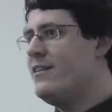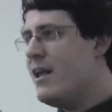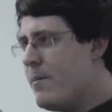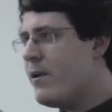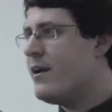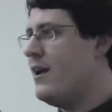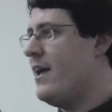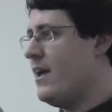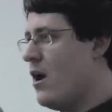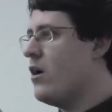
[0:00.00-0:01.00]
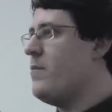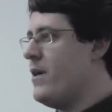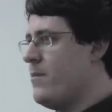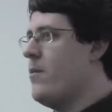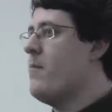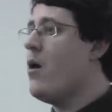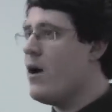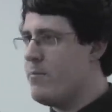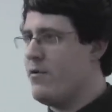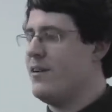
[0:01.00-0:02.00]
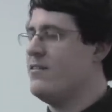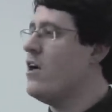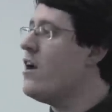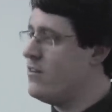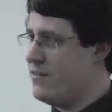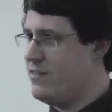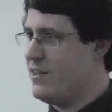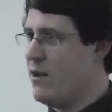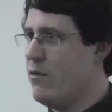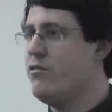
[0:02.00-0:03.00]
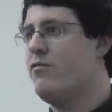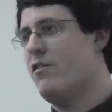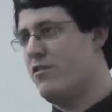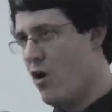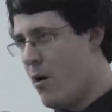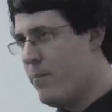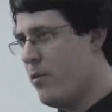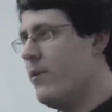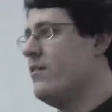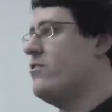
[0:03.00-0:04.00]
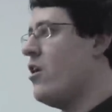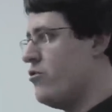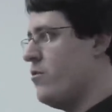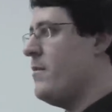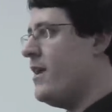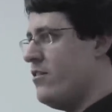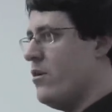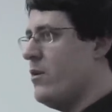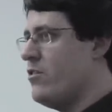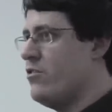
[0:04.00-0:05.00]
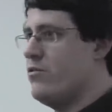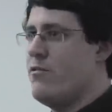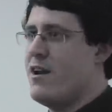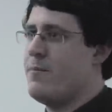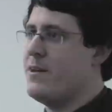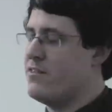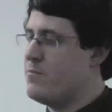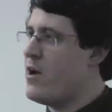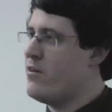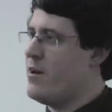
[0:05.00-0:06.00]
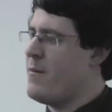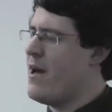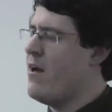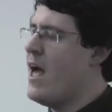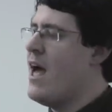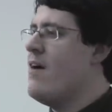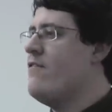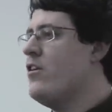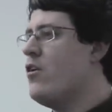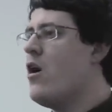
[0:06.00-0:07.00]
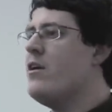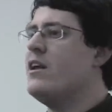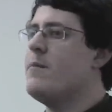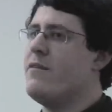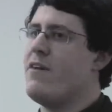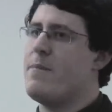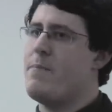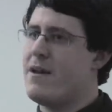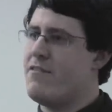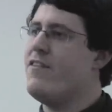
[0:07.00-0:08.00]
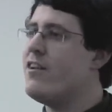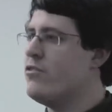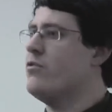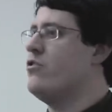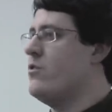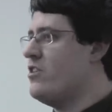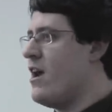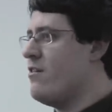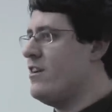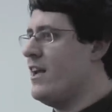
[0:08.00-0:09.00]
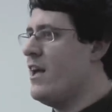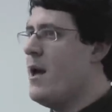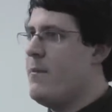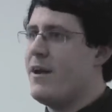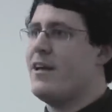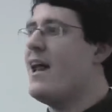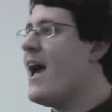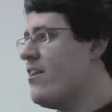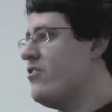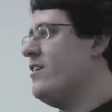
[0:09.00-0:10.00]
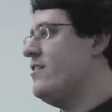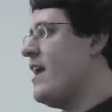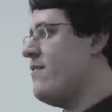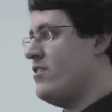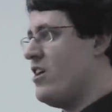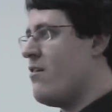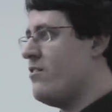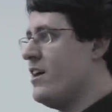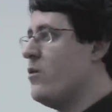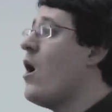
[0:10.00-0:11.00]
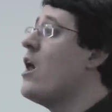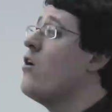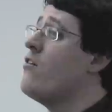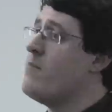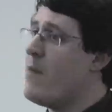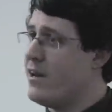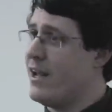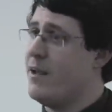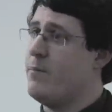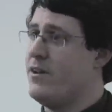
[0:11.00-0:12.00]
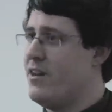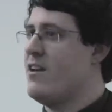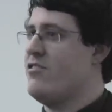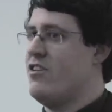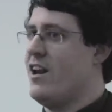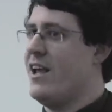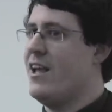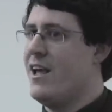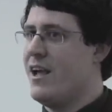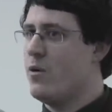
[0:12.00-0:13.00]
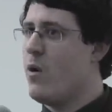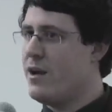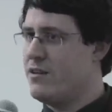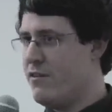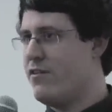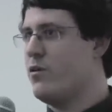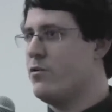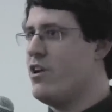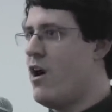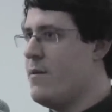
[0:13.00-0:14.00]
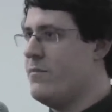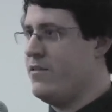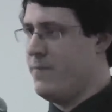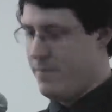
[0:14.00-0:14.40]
typically, younger people might bring certain skills, for example, in social media, which has already been spoken about, that not only can be very beneficial to a charity, but it can actually save a charity quite a lot of money, potentially, in quite difficult times.